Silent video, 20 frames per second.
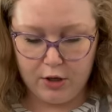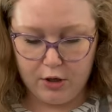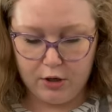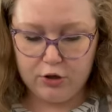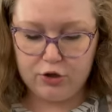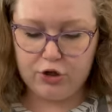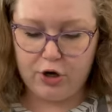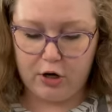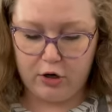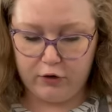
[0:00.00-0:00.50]

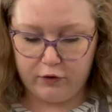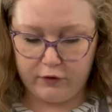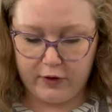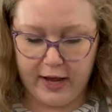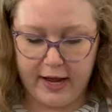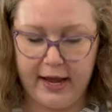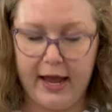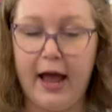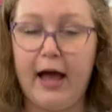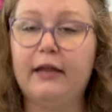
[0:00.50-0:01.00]

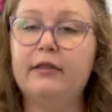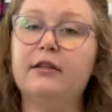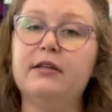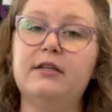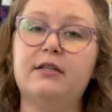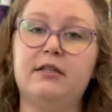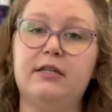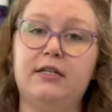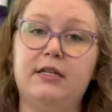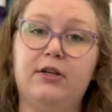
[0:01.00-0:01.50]
Shutterfly had
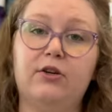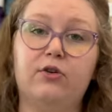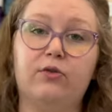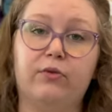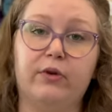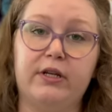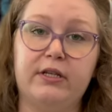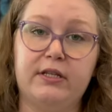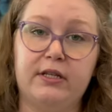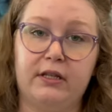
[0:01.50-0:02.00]
this deal
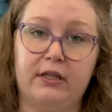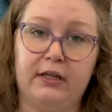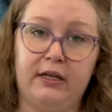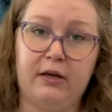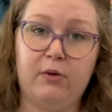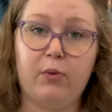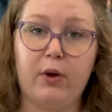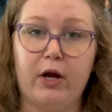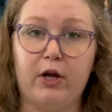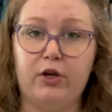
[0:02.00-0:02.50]
recently
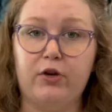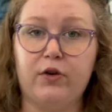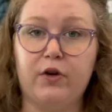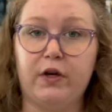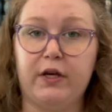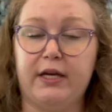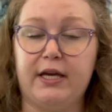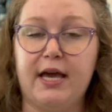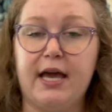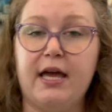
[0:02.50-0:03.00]
where you
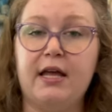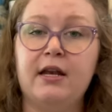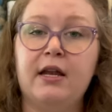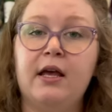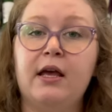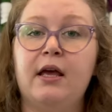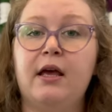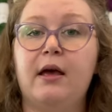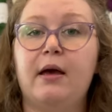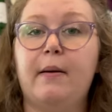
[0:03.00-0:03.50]
could get
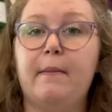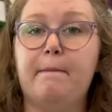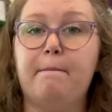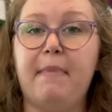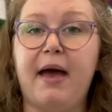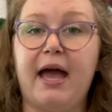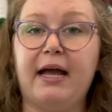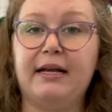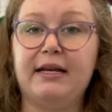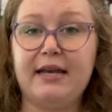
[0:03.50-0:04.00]

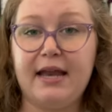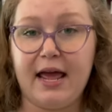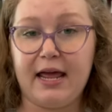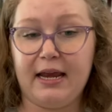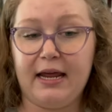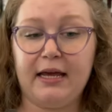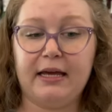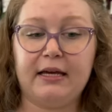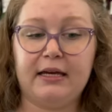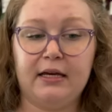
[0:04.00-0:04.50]

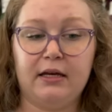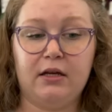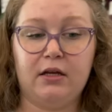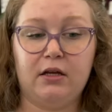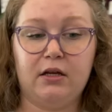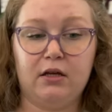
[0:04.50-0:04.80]
magnetic